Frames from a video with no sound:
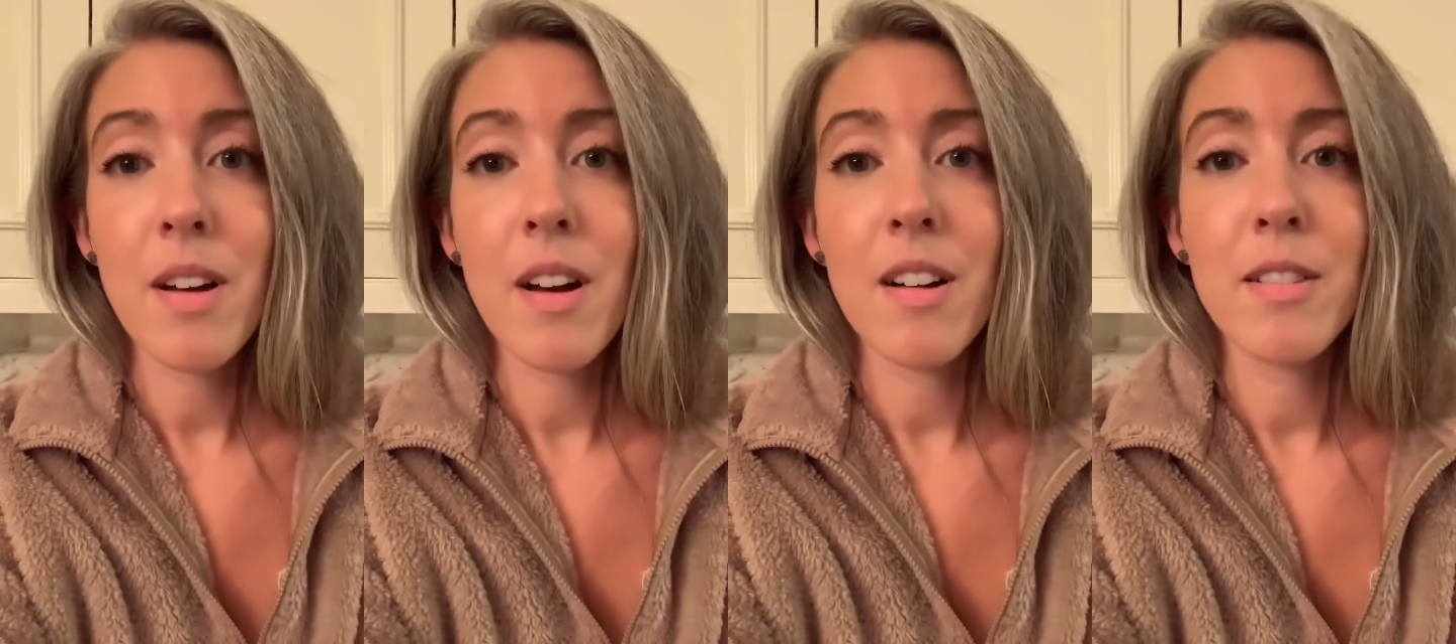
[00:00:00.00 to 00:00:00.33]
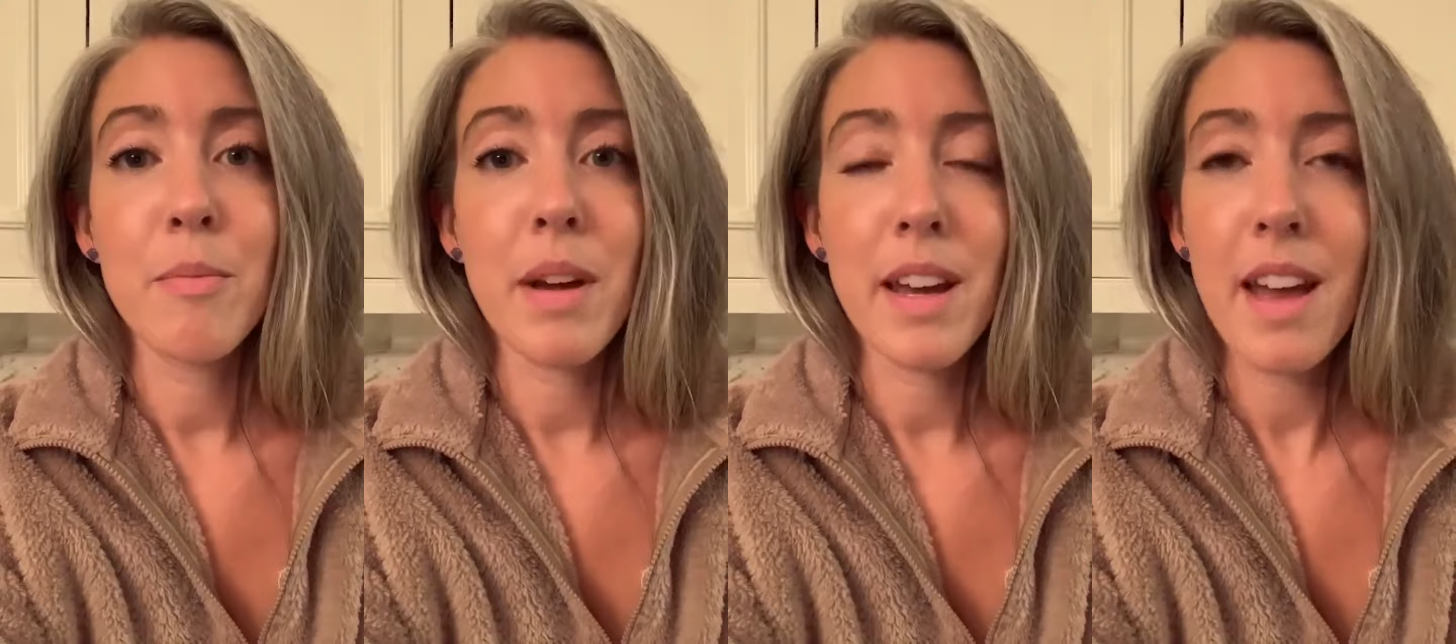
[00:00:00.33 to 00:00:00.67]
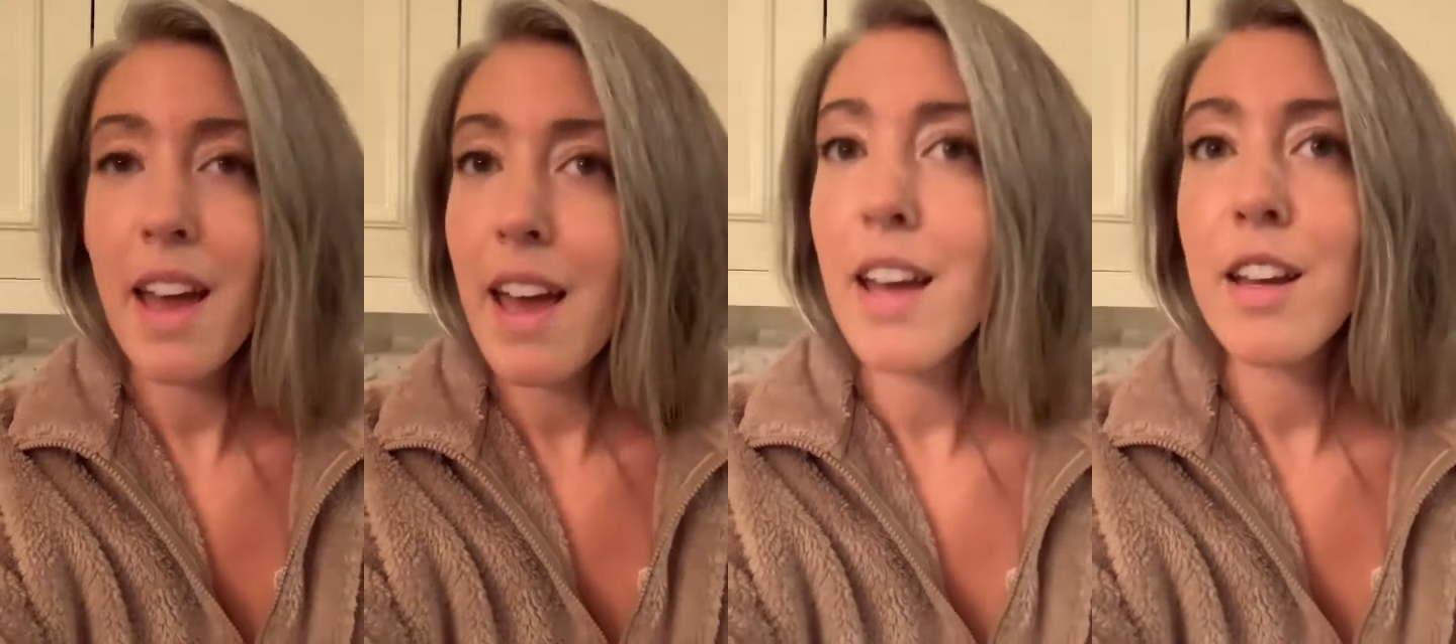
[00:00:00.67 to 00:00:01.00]
on my
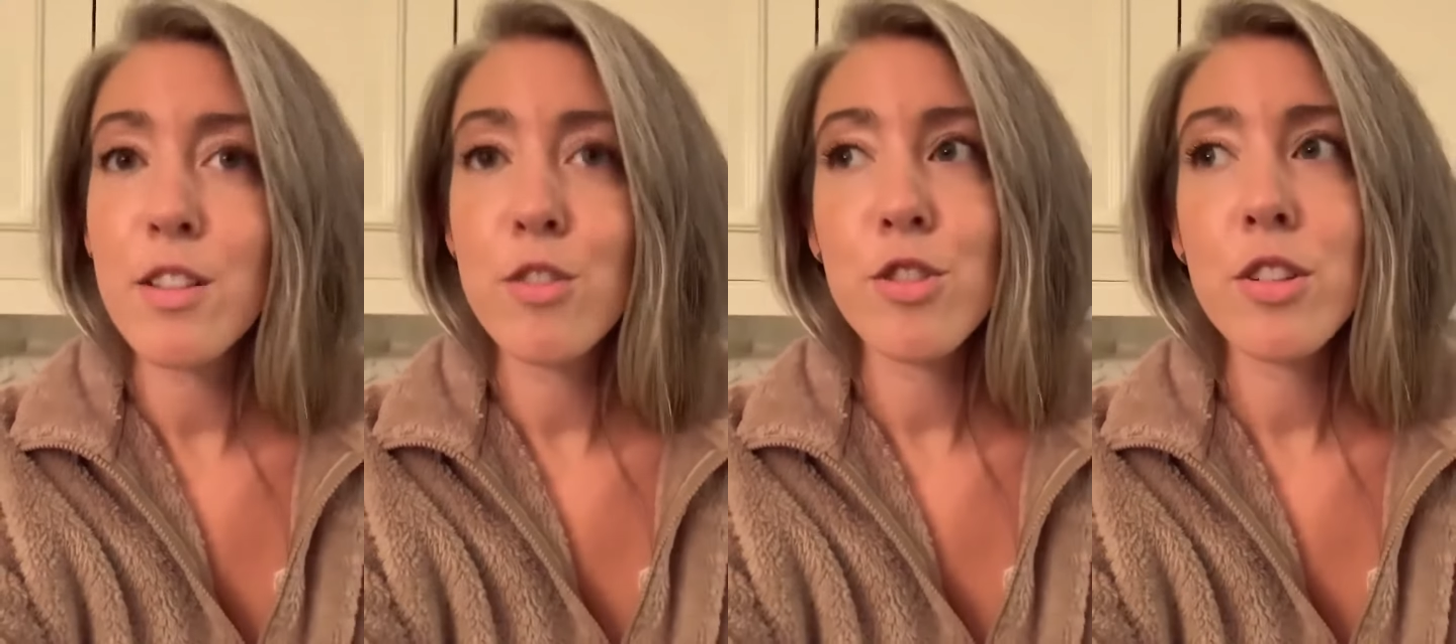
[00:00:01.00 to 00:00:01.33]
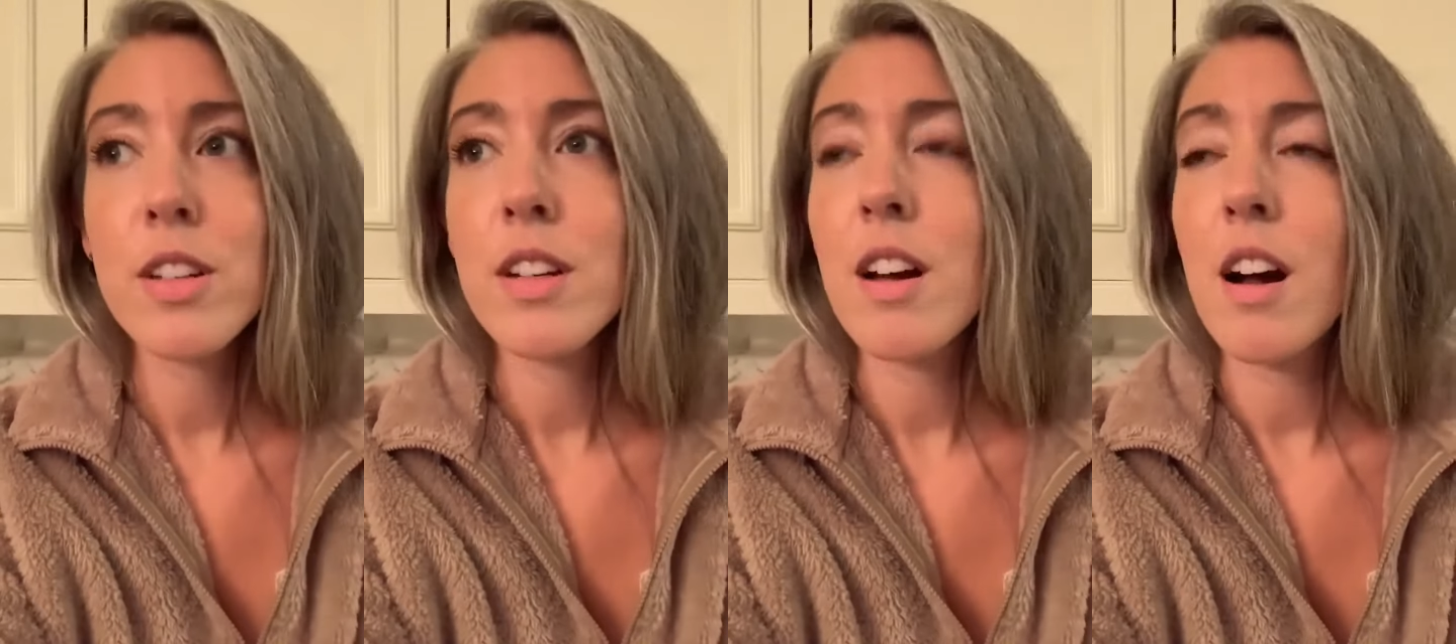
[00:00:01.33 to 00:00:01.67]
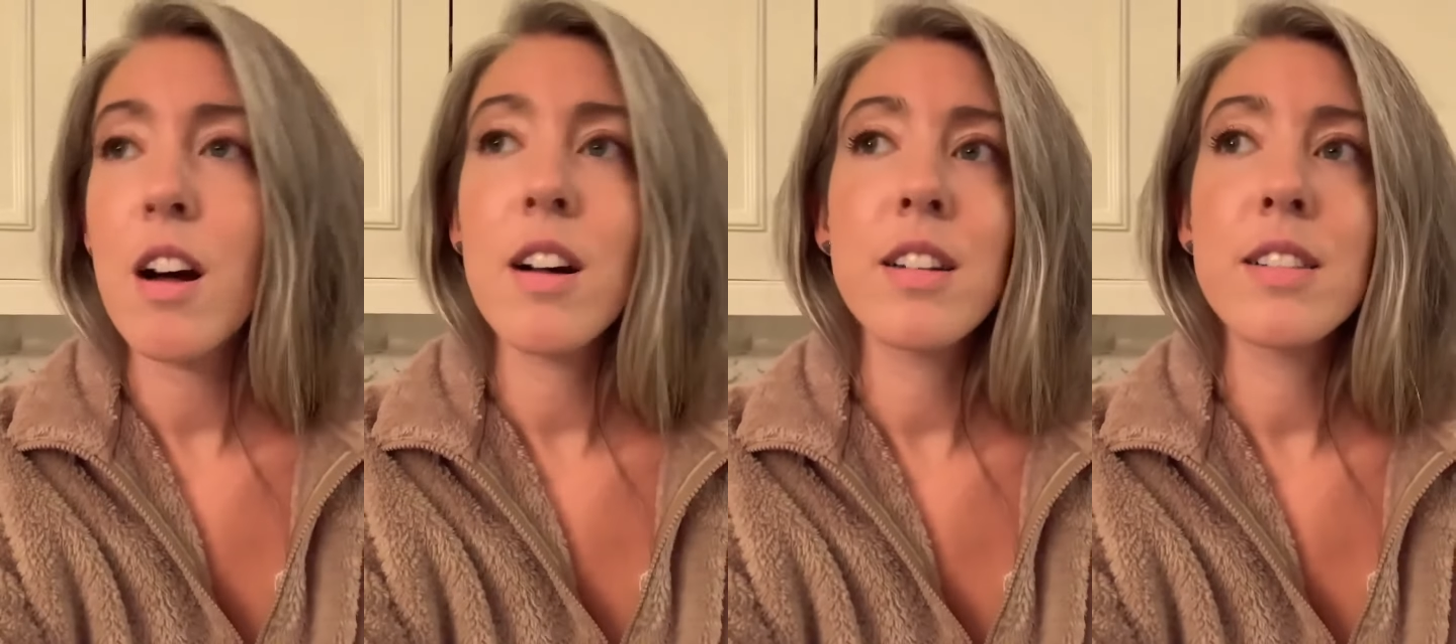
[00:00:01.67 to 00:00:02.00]
age,
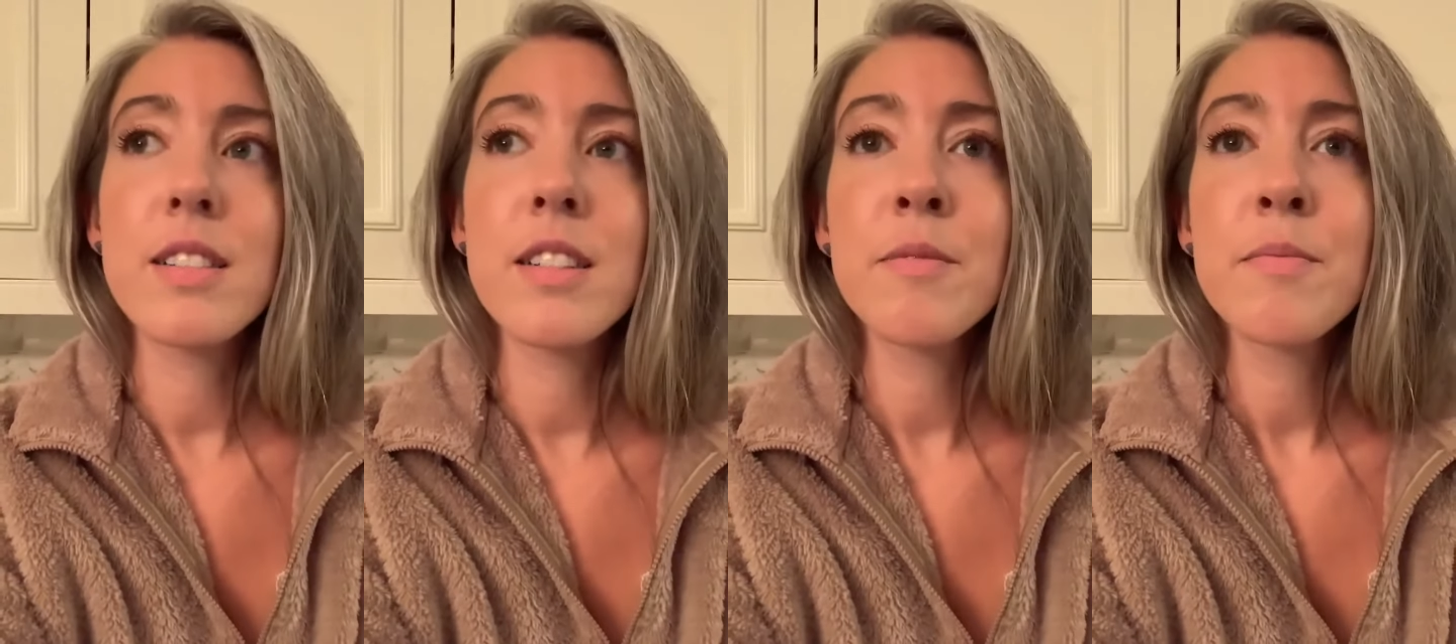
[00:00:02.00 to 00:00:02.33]
on